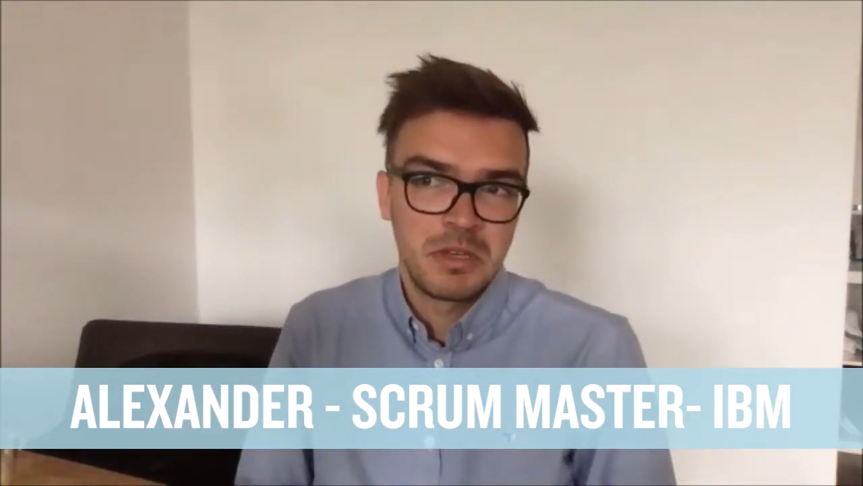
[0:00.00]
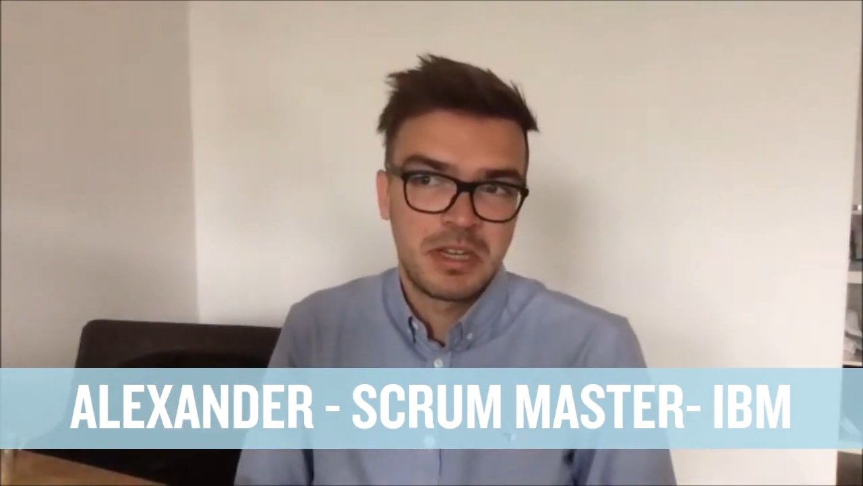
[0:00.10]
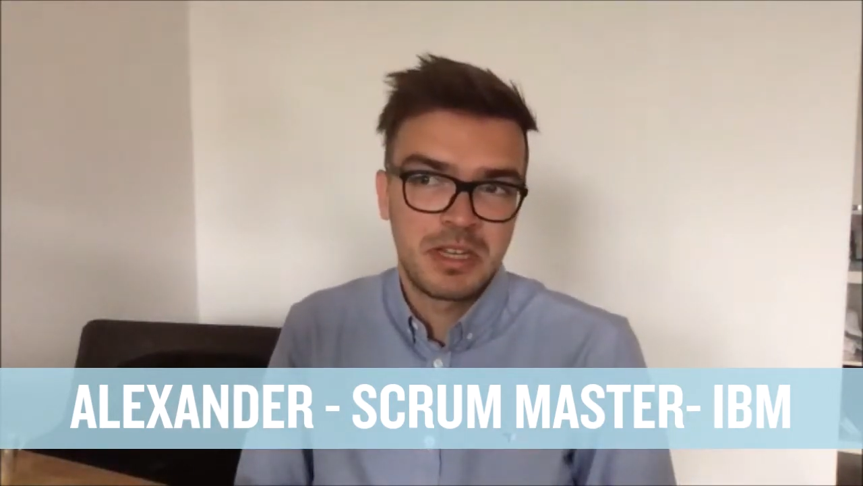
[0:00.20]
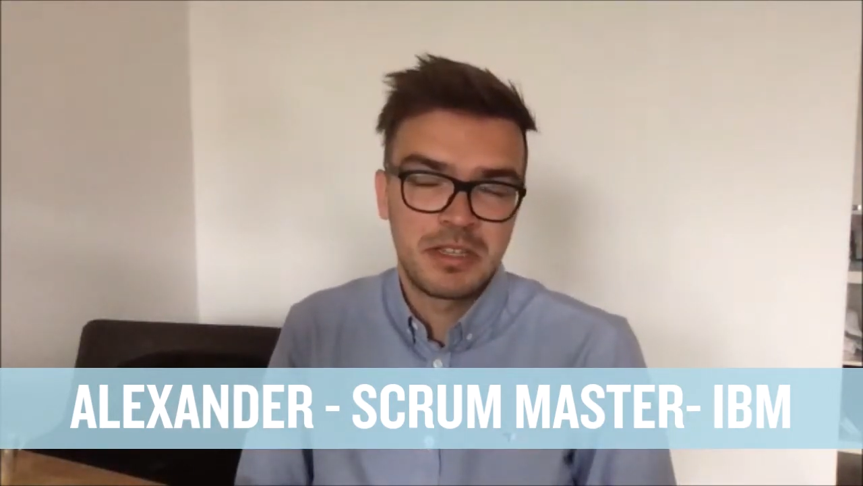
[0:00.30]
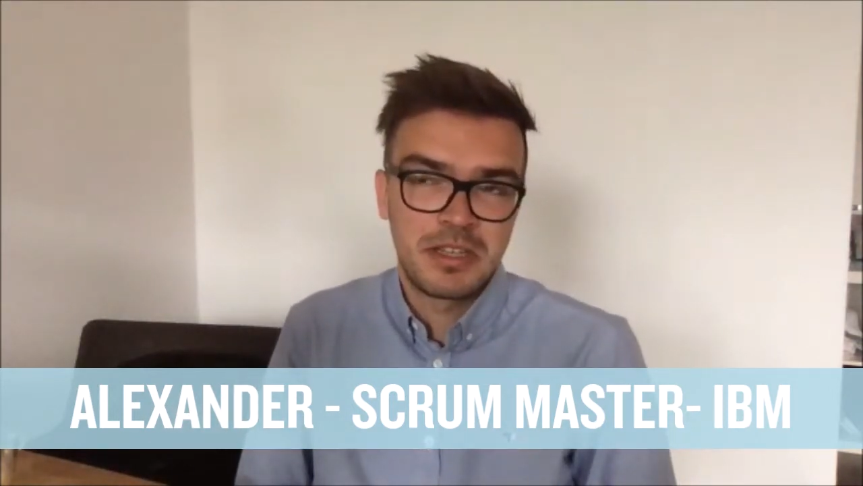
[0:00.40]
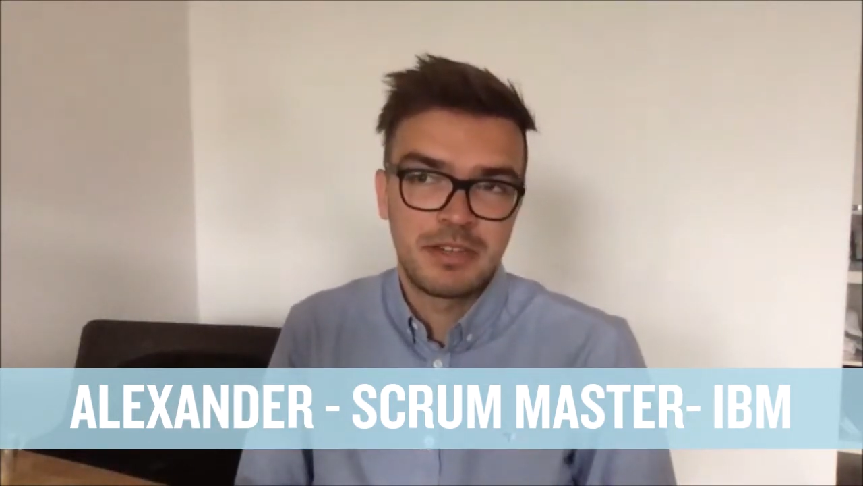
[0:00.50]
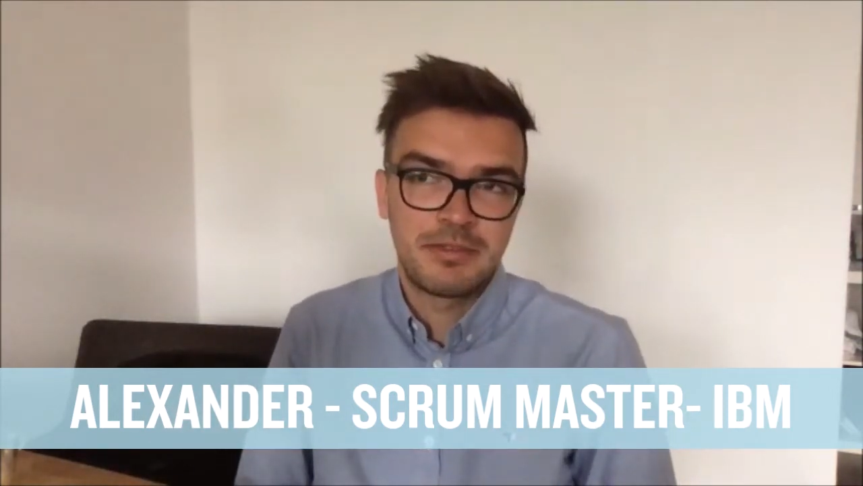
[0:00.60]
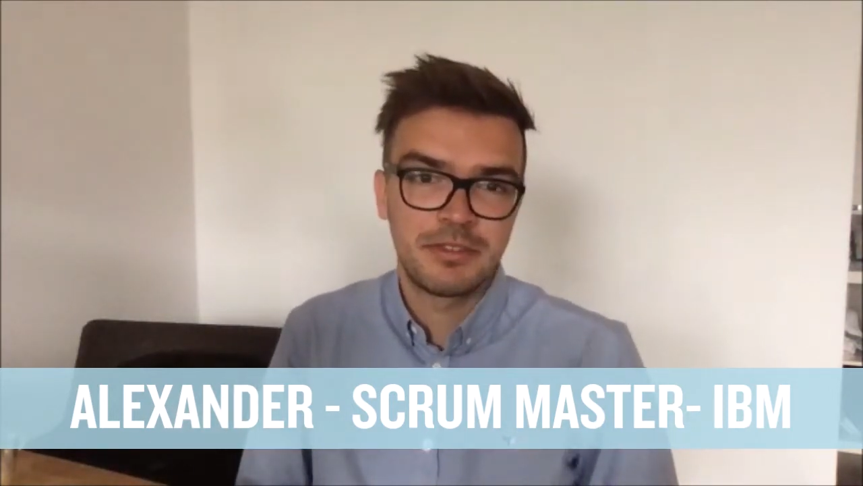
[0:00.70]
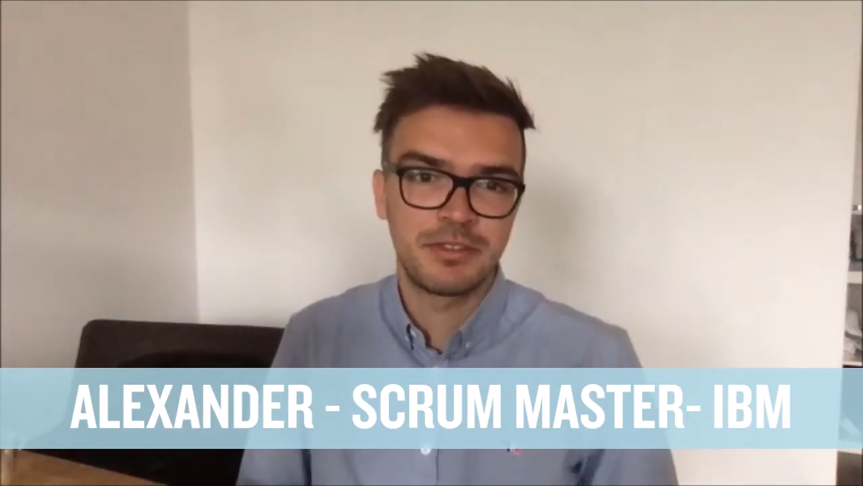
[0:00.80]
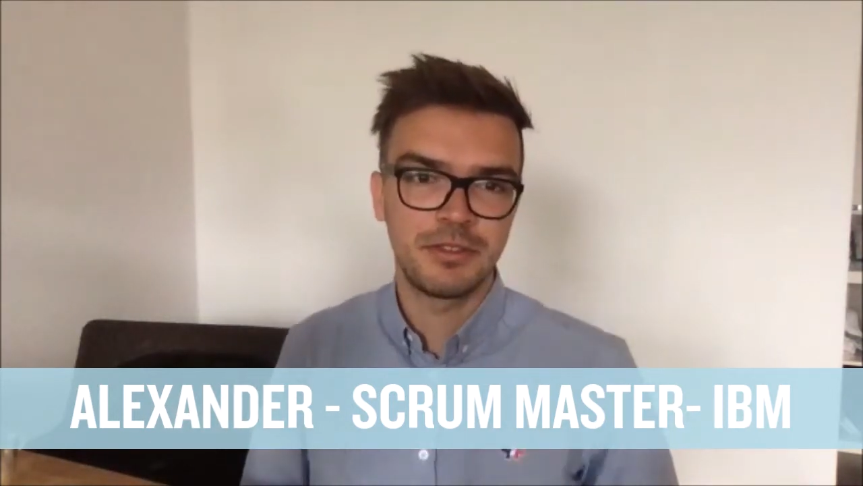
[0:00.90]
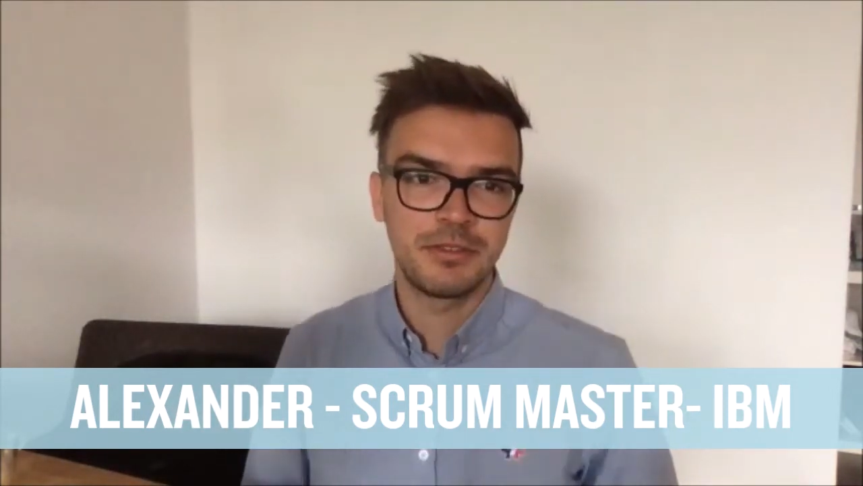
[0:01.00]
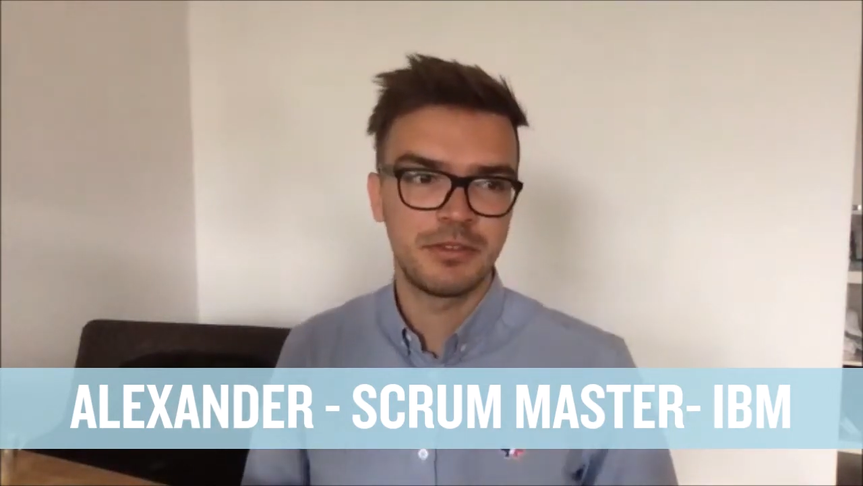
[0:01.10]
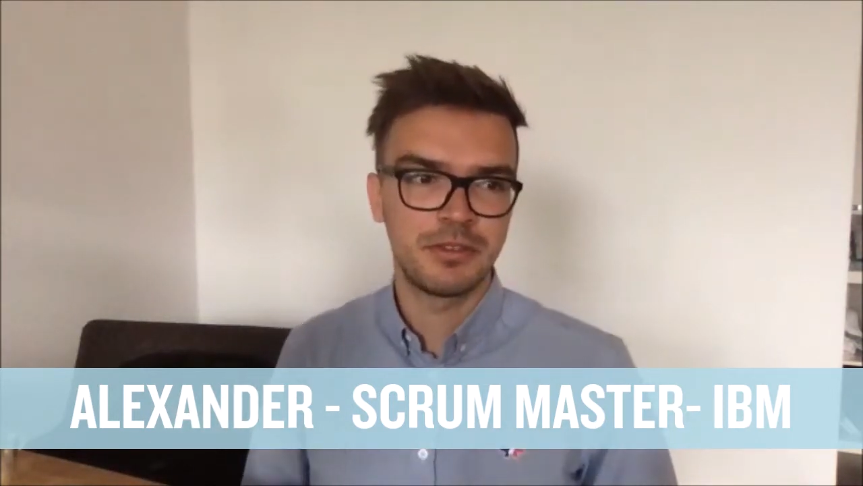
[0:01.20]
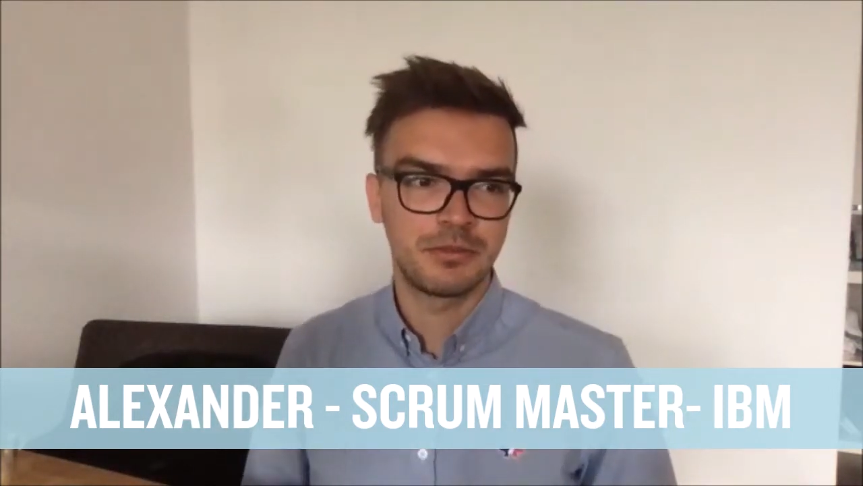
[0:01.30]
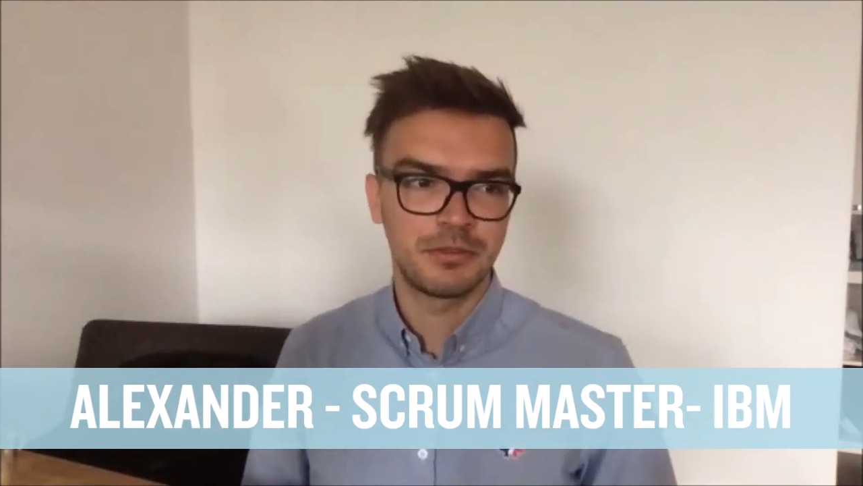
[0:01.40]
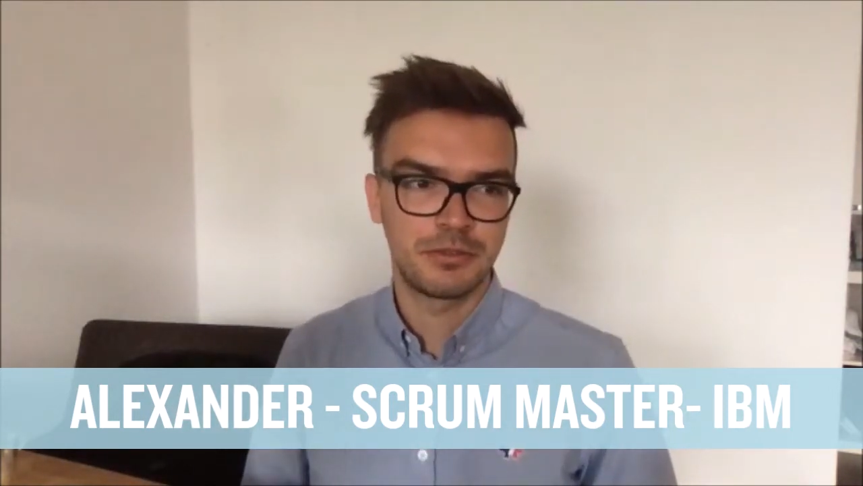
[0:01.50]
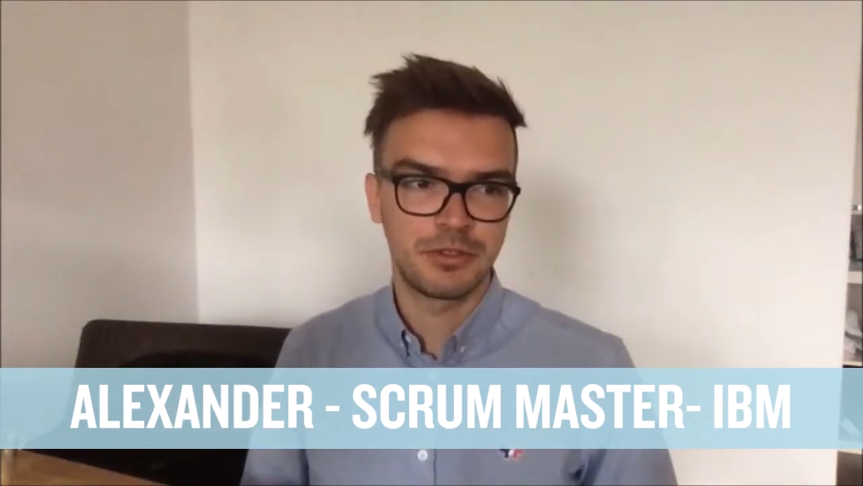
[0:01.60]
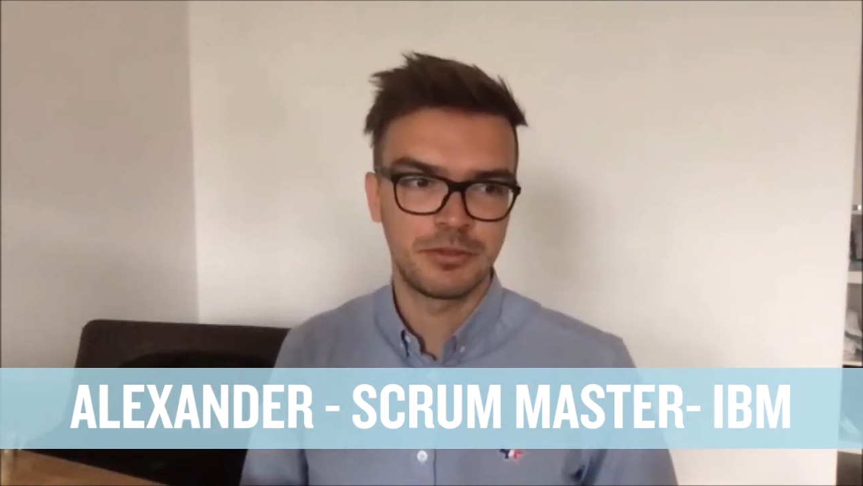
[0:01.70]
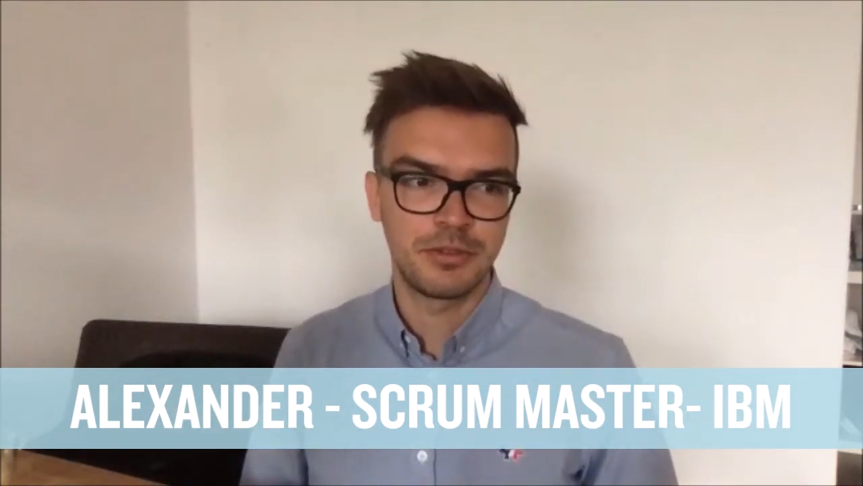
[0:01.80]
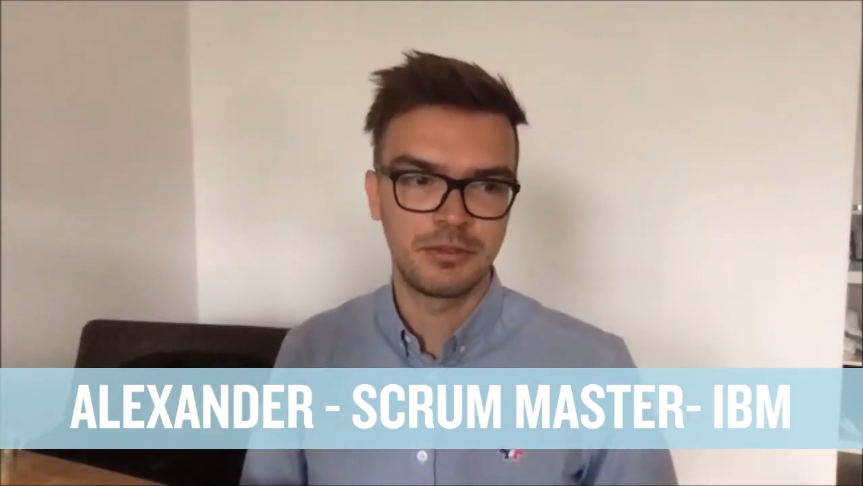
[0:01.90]
can reference you or to
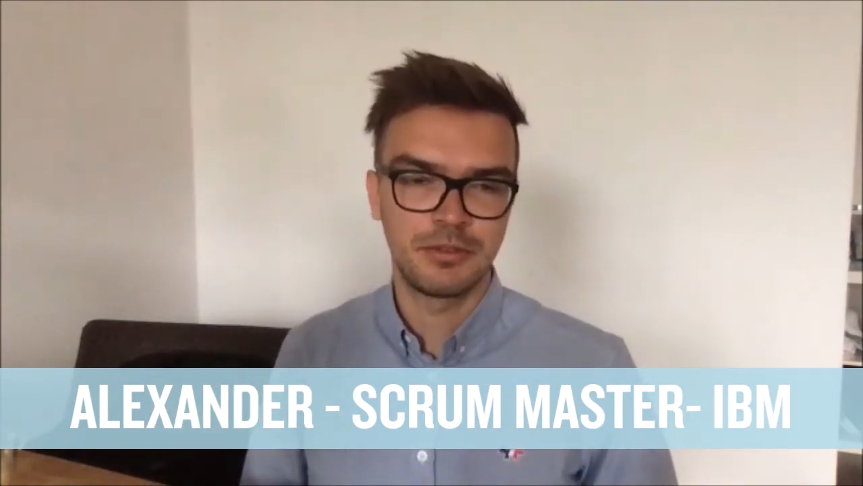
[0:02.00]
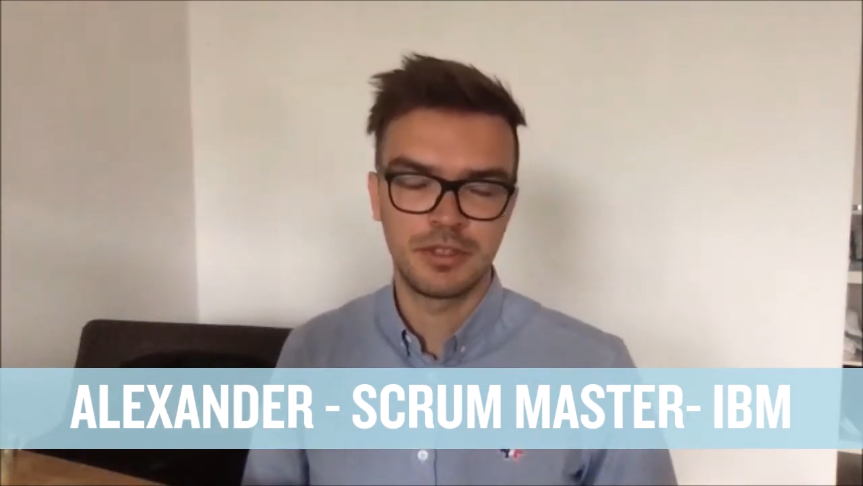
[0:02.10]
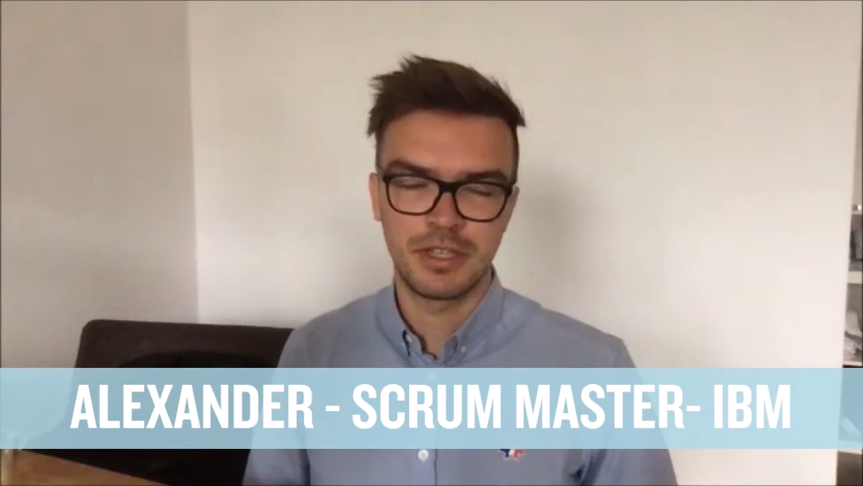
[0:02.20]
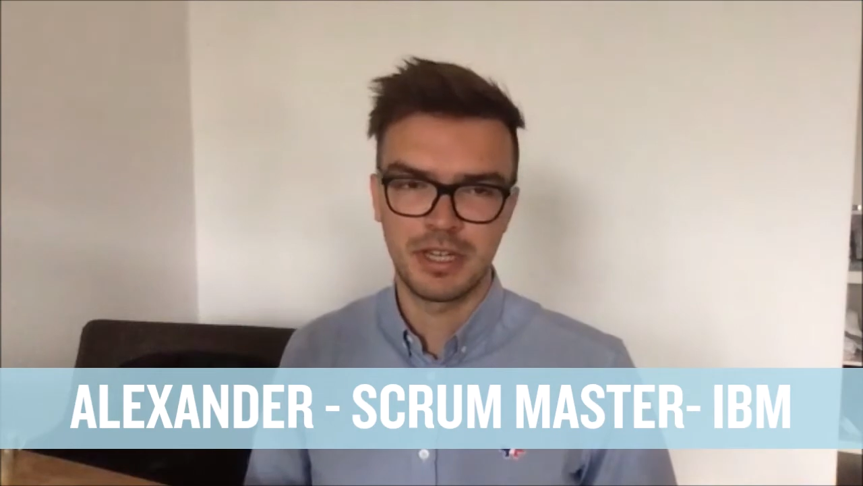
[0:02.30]
show you a good